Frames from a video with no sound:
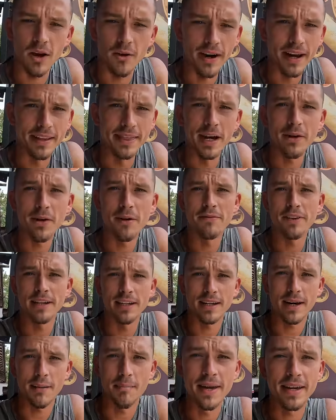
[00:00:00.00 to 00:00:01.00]
All right, now I
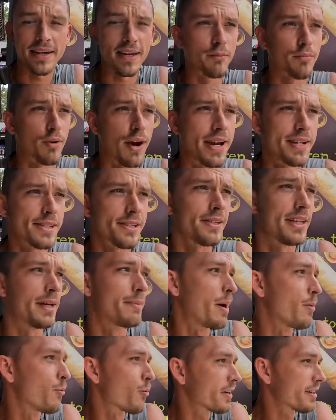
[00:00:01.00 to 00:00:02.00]
feel like I'm making pranks on
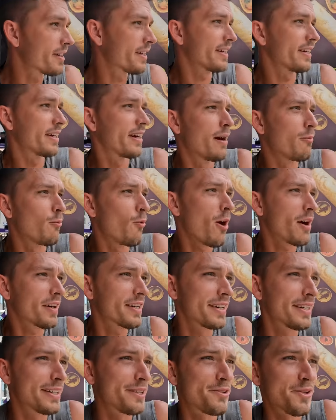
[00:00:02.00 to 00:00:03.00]
them. I'm working, I'm
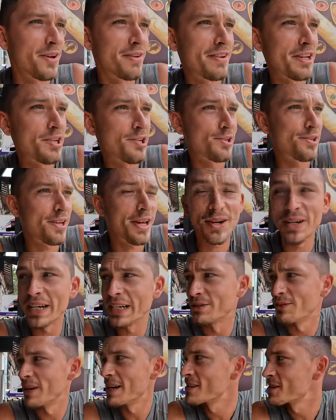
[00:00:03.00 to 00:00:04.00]
walking into a
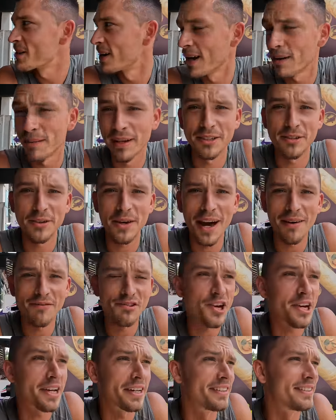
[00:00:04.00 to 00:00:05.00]
vegetarian restaurant. I'm like, do you
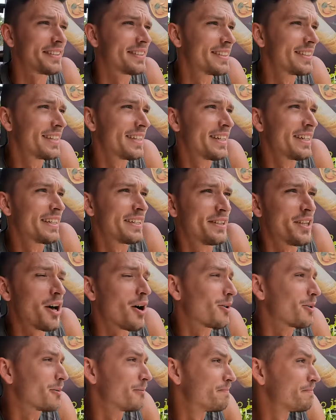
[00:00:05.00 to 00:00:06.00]
have chicken?
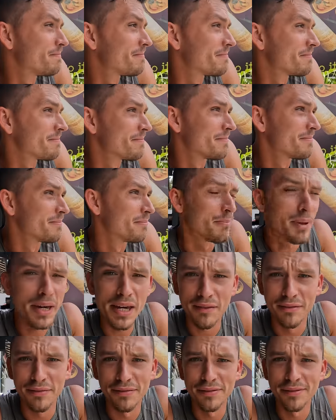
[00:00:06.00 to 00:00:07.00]
No.
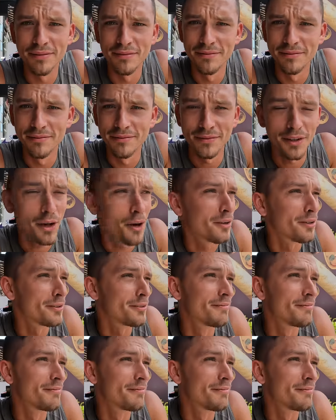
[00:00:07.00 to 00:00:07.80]
Beef? No.